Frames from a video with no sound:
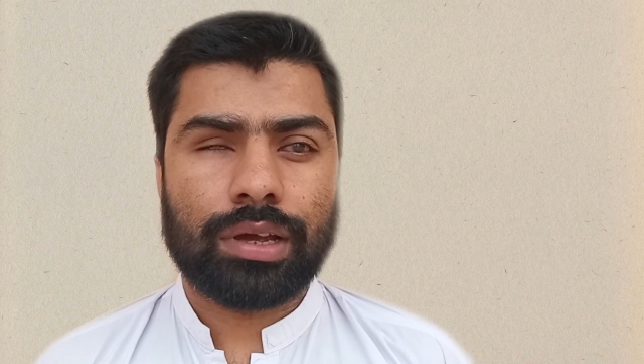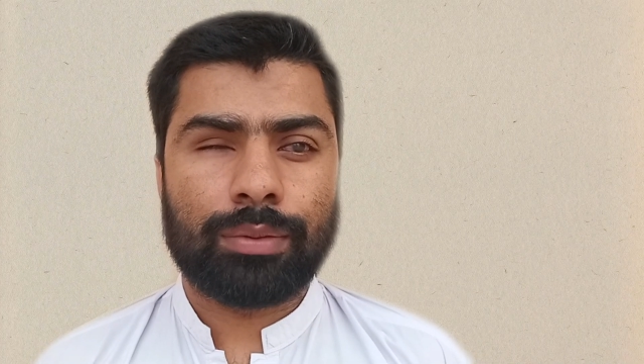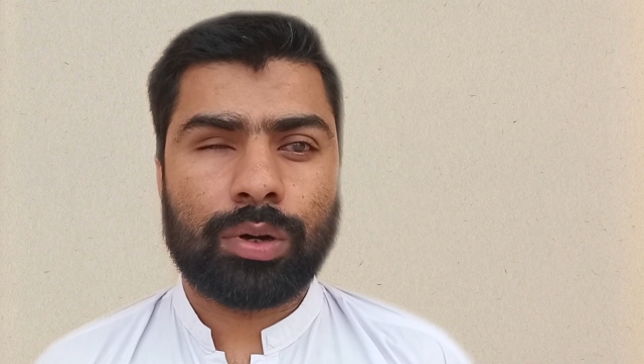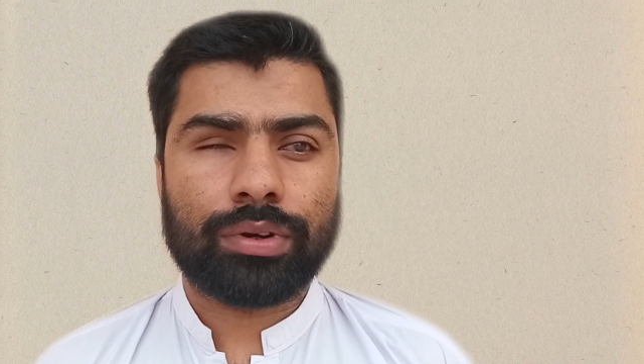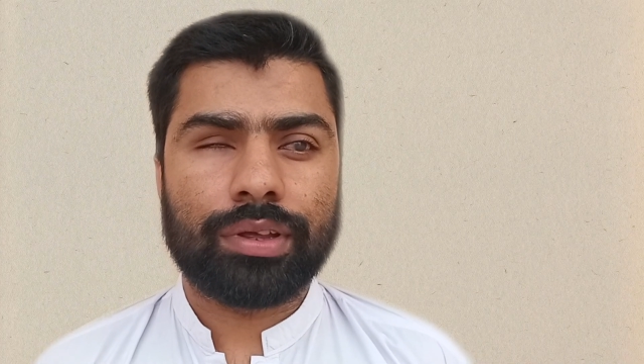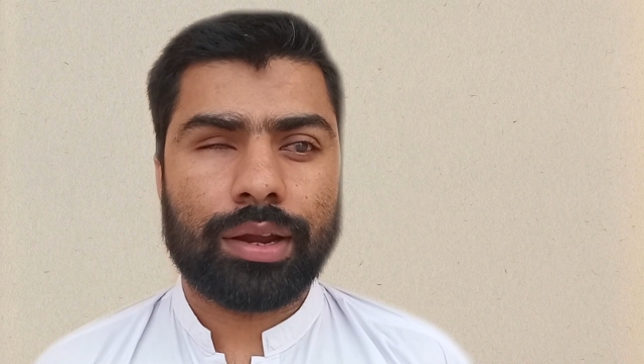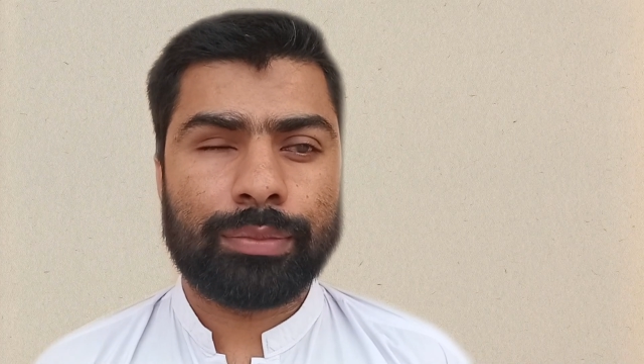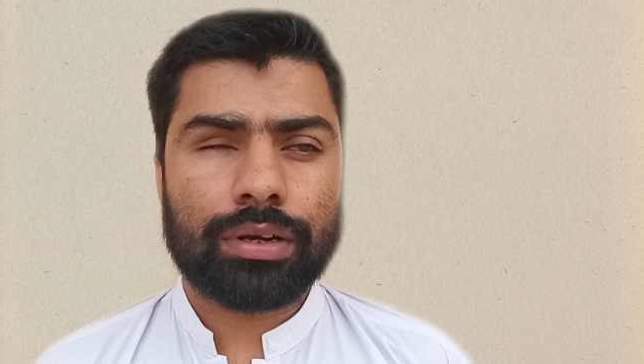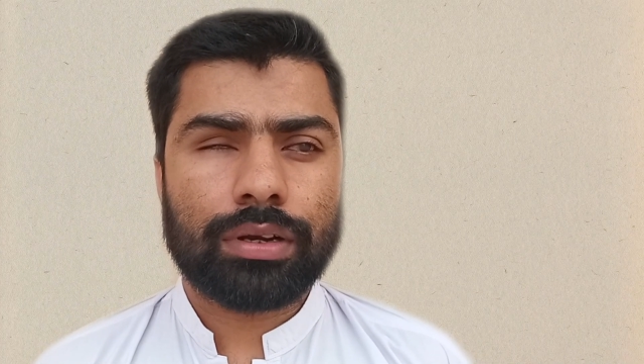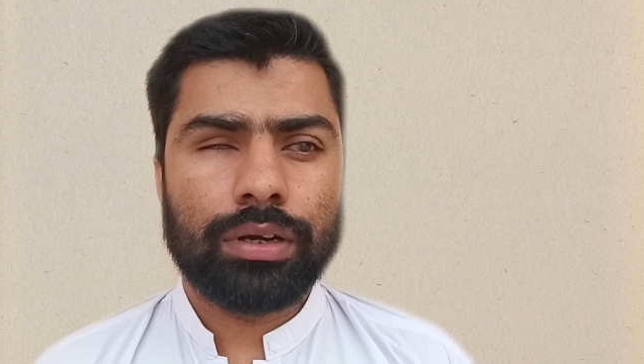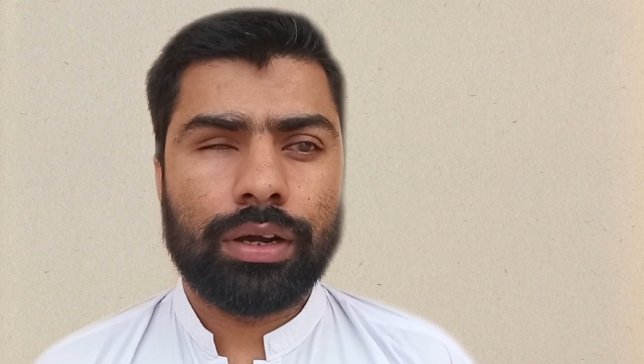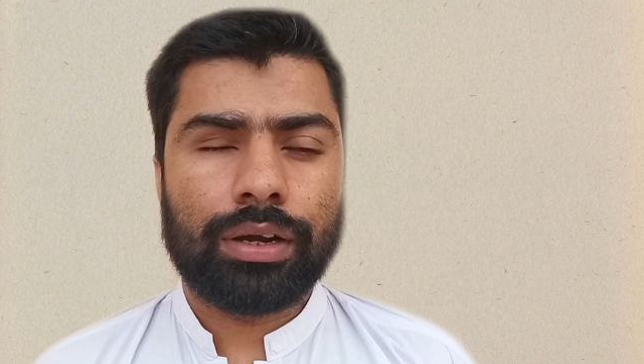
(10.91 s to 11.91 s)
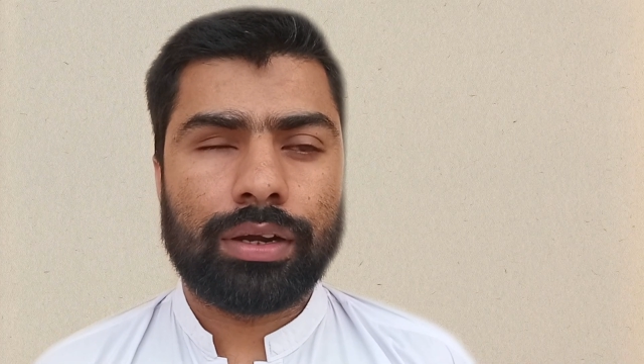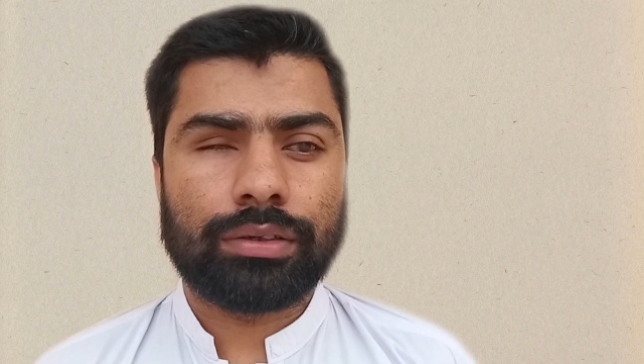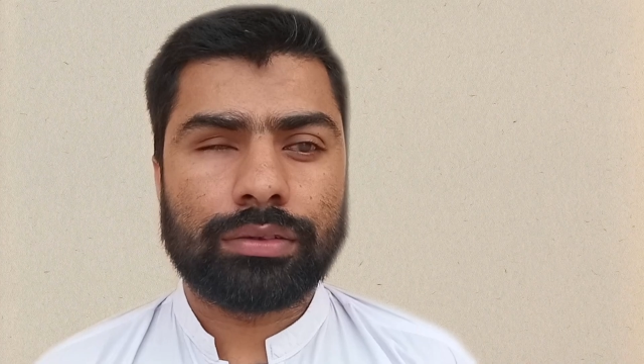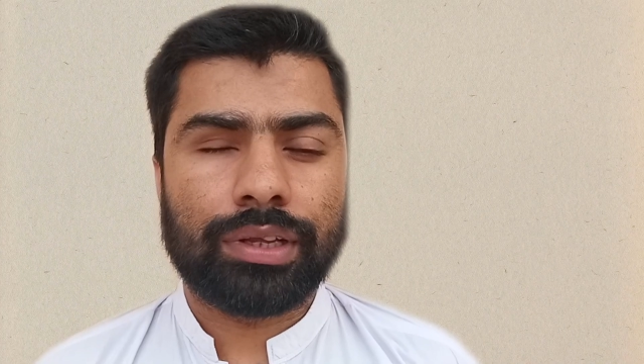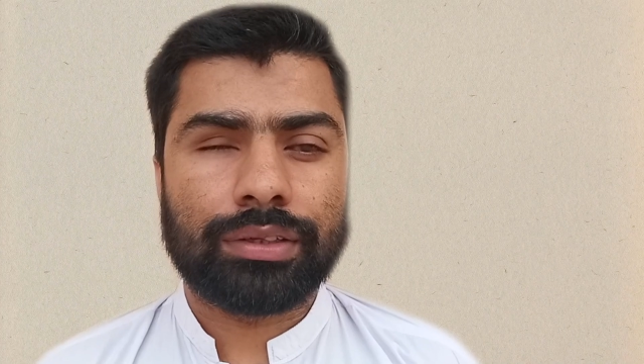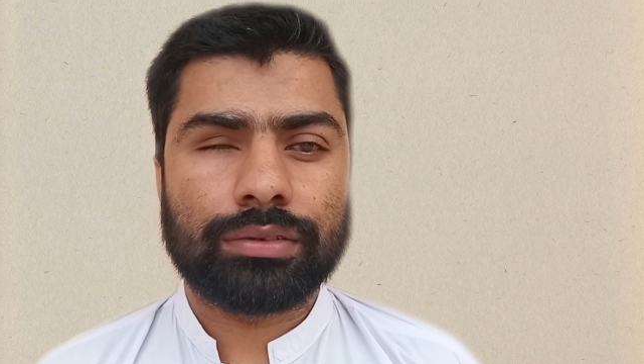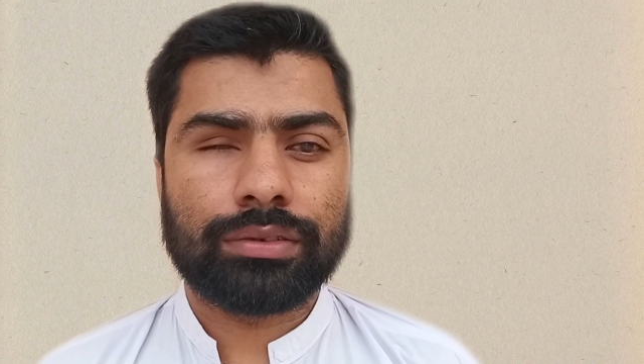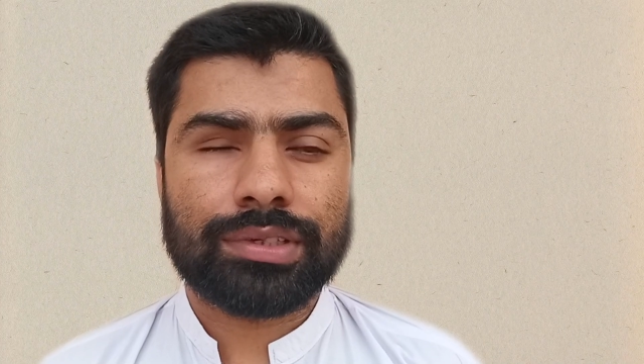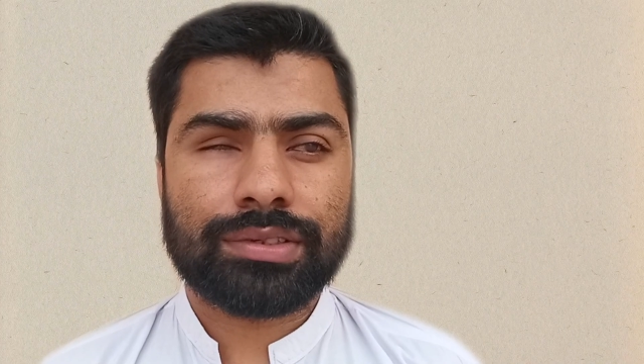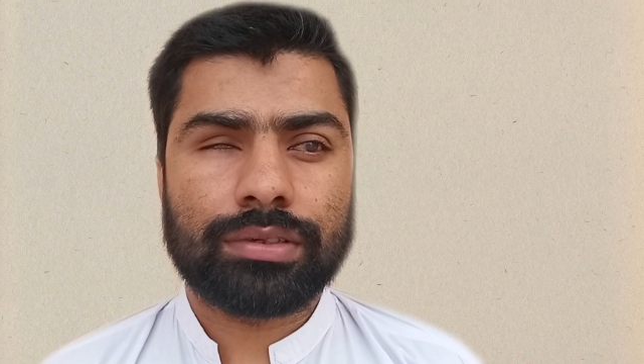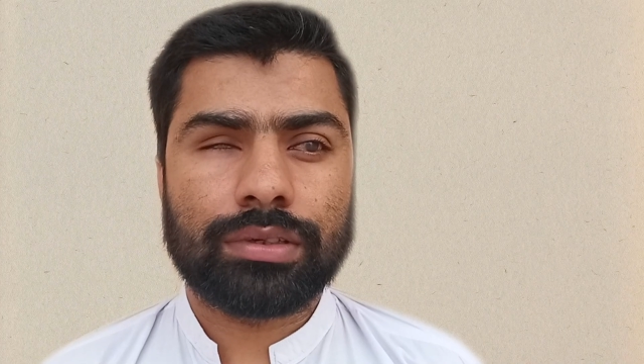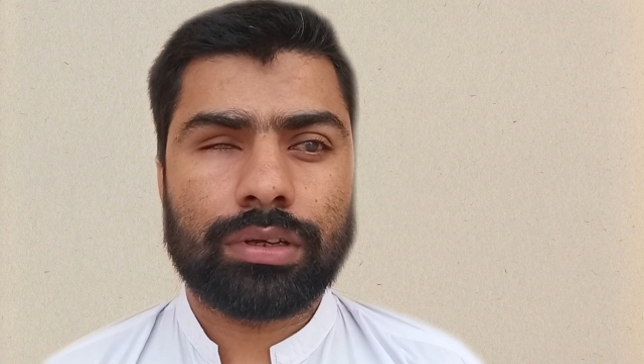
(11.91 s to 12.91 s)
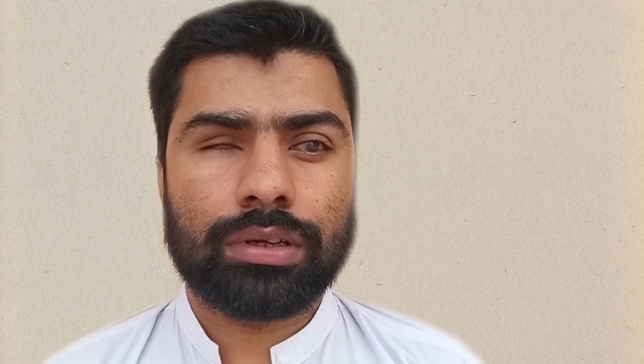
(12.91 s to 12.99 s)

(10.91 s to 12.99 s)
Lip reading: about grammar, and in this